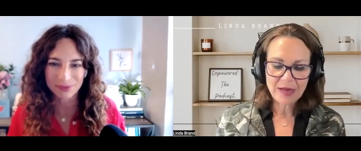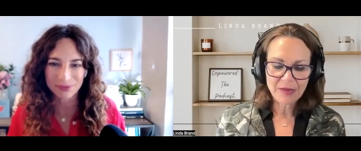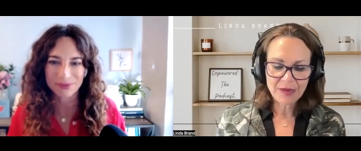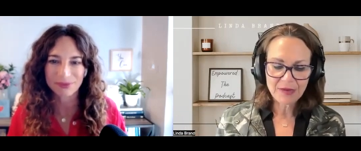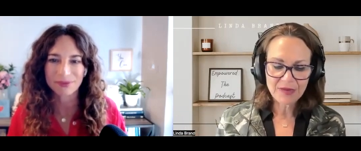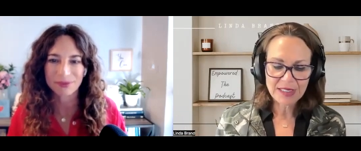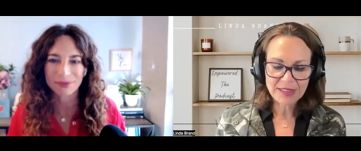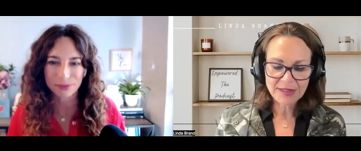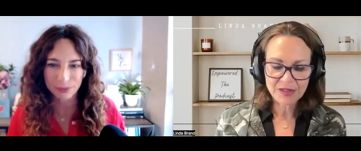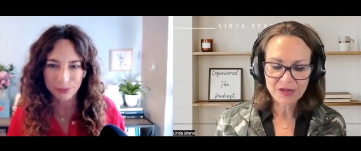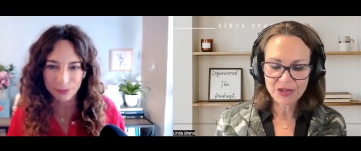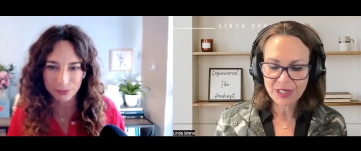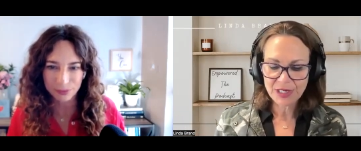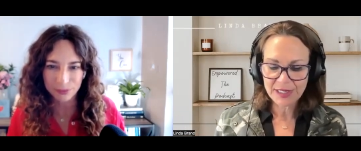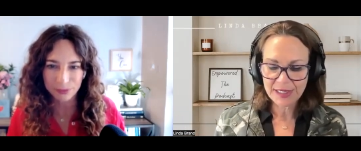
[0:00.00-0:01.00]
Speaker 1: I think that's a
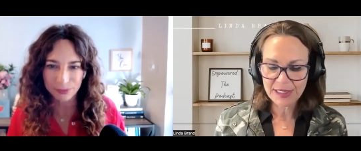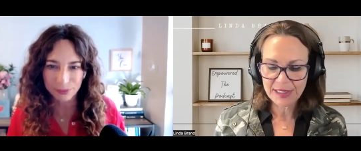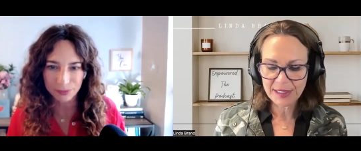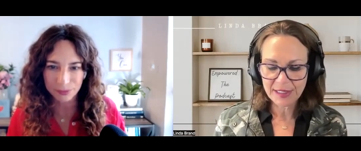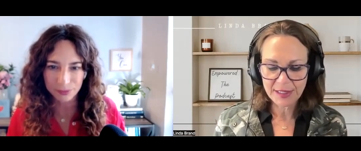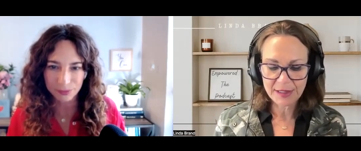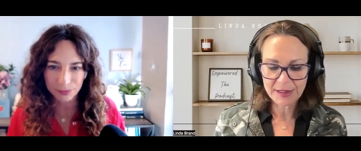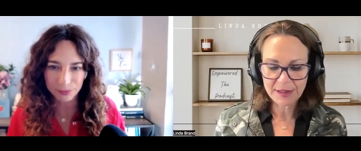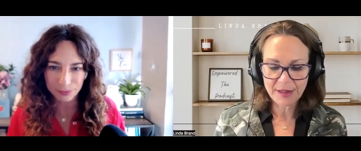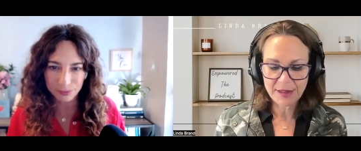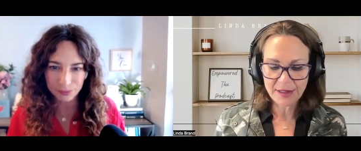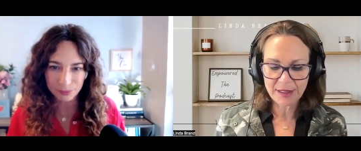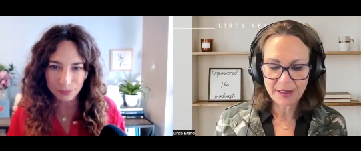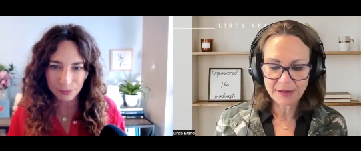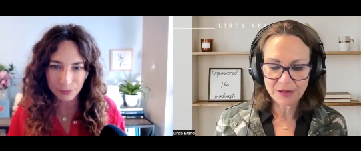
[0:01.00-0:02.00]
gigantic
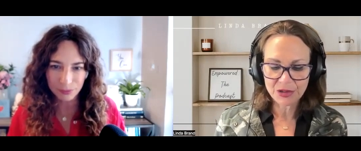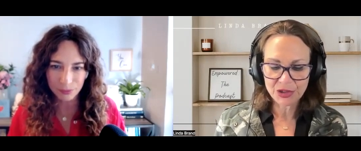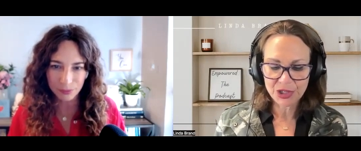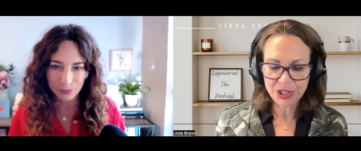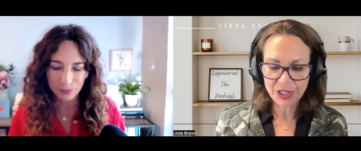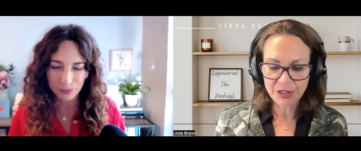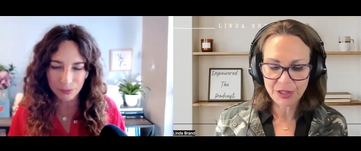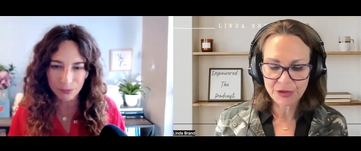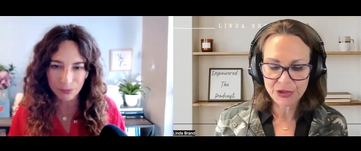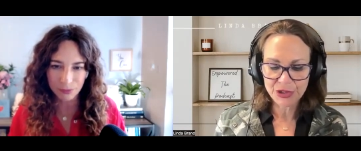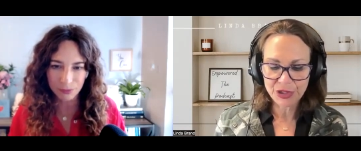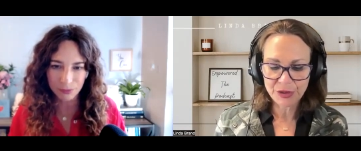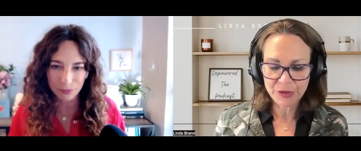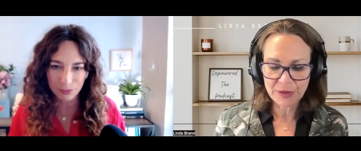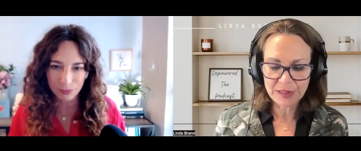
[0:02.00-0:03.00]
thing to share
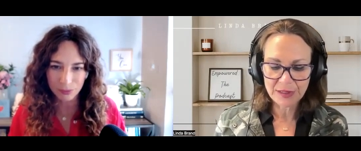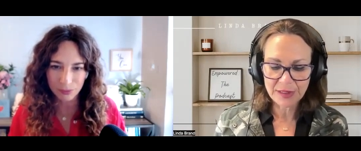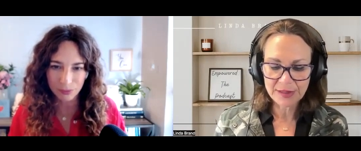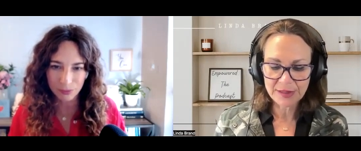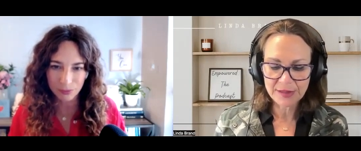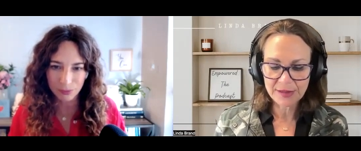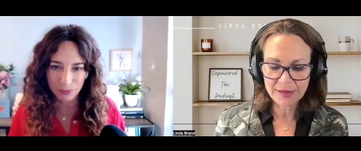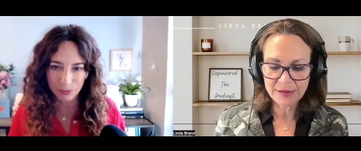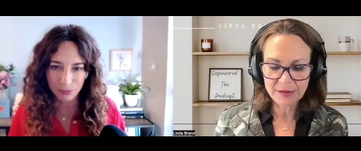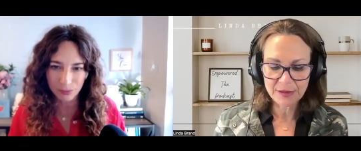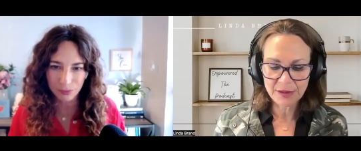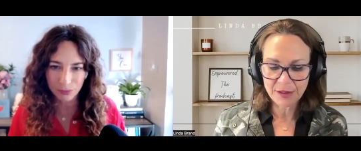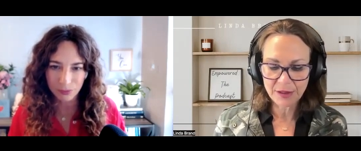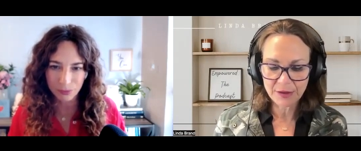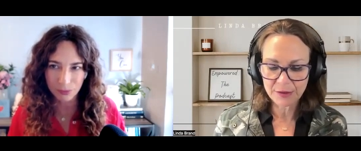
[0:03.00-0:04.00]
too and that's,
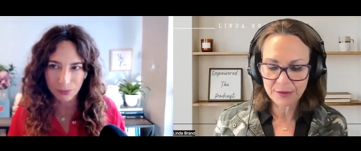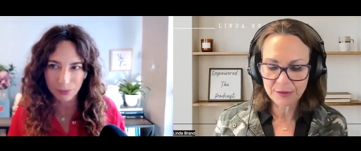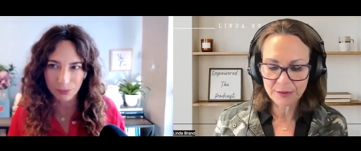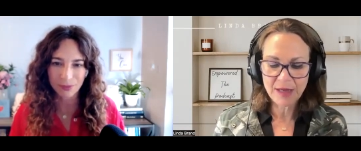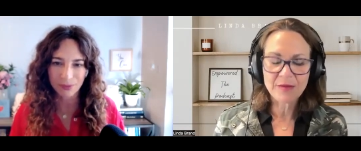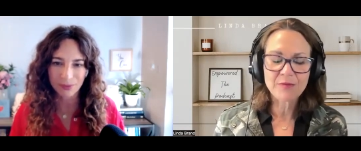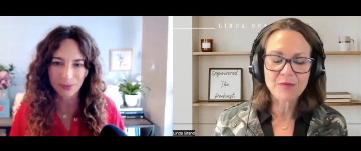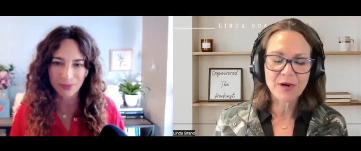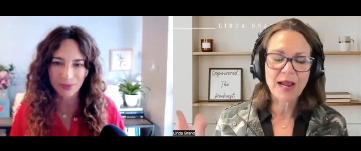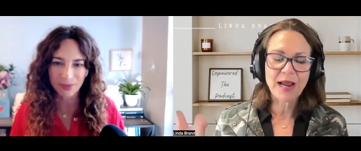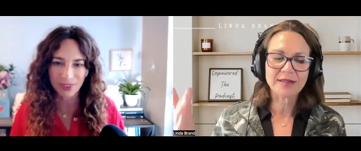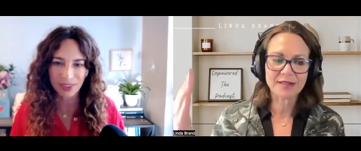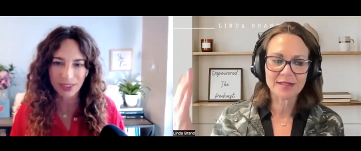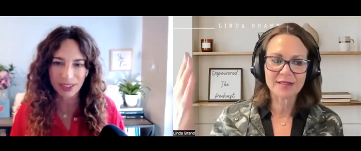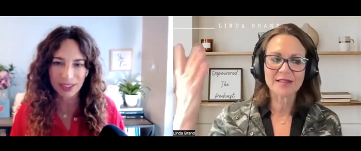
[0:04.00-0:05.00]
you know, I am
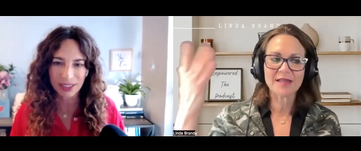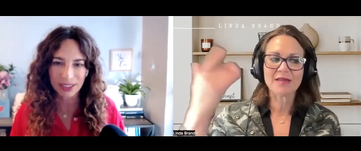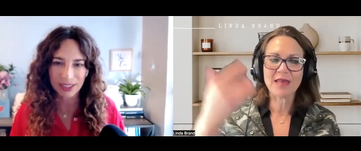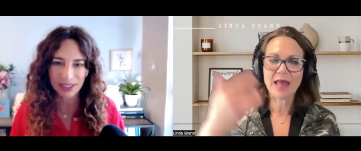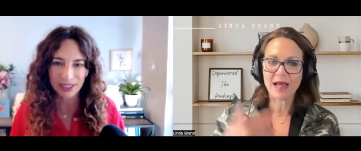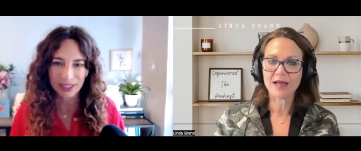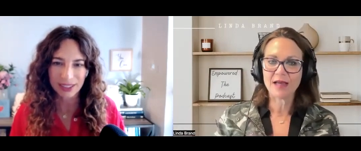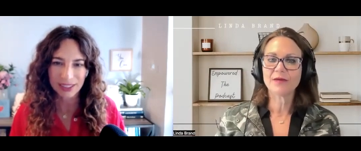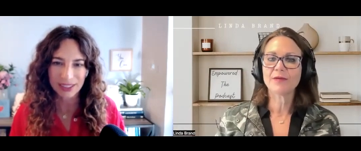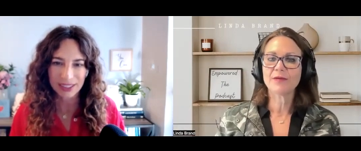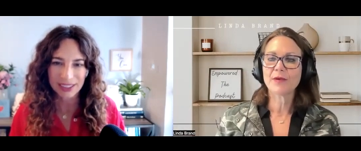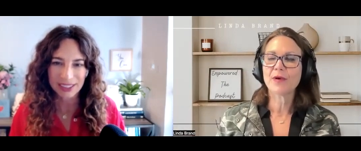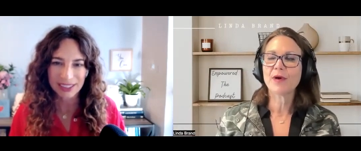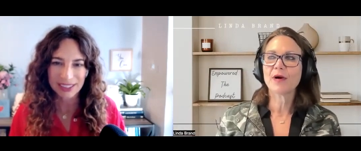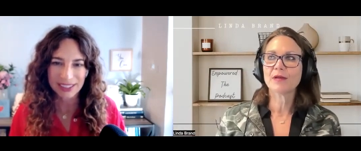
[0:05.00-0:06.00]
practicing that
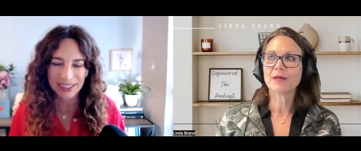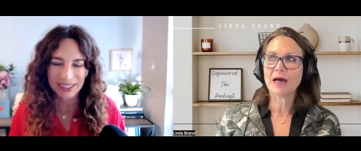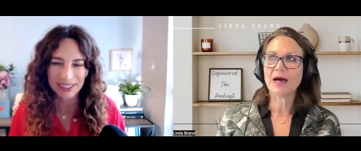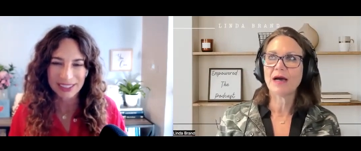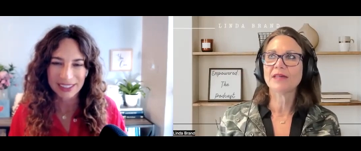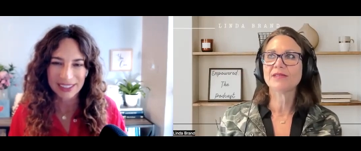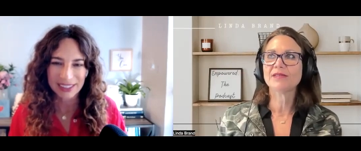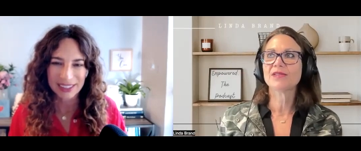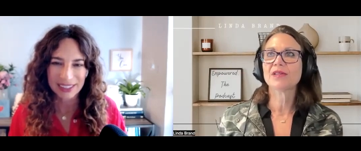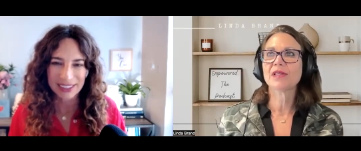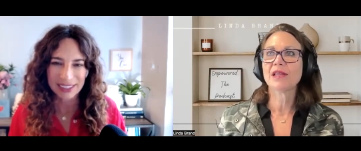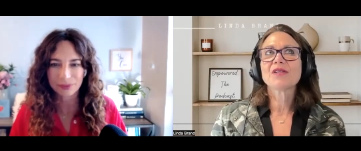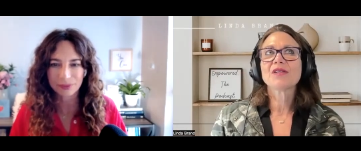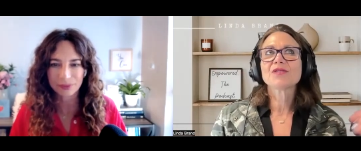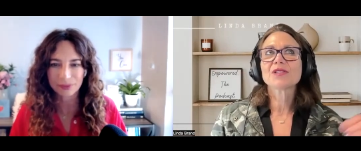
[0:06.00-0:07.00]
a lot.
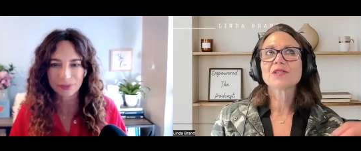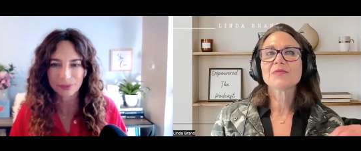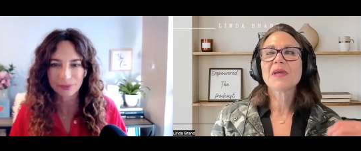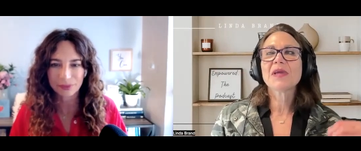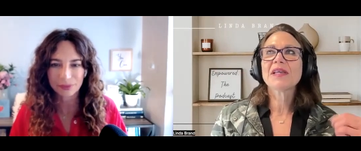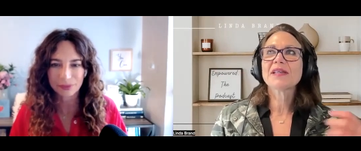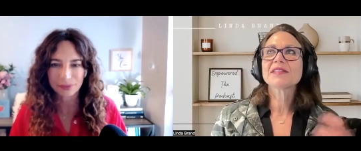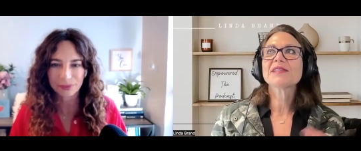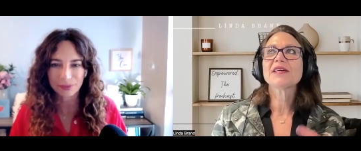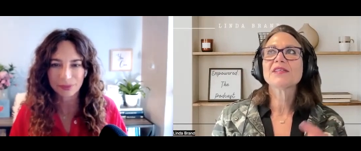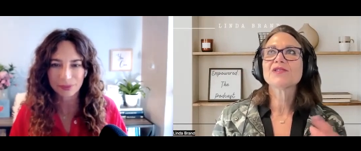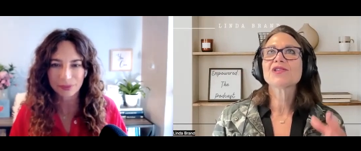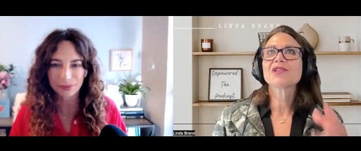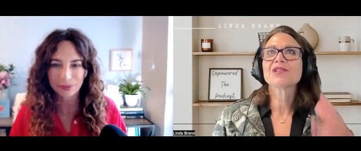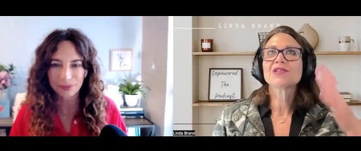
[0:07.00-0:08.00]
Just paying
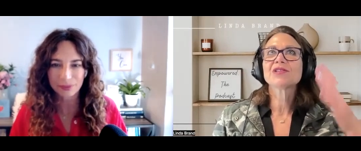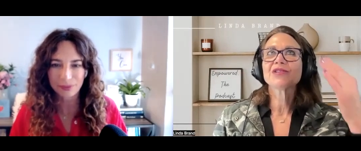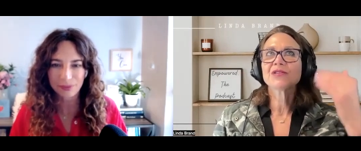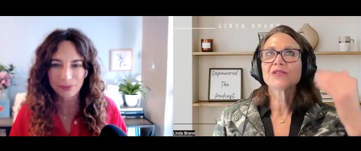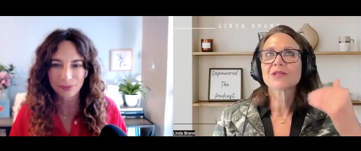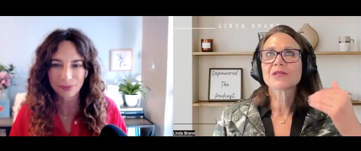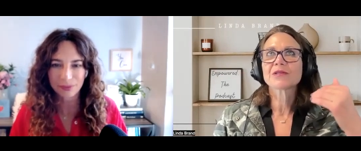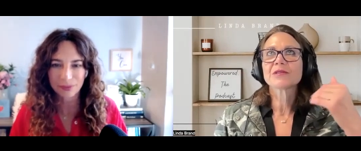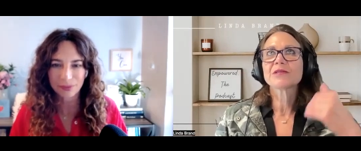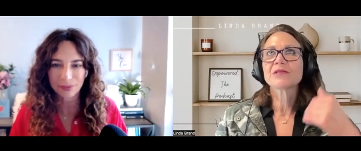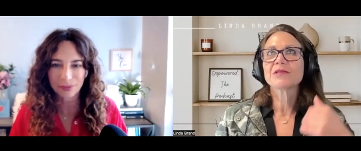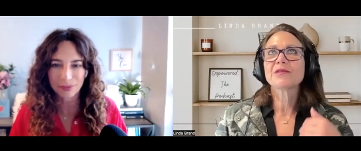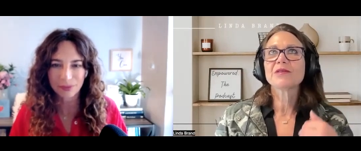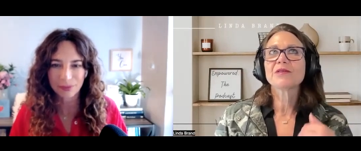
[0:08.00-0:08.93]
attention to your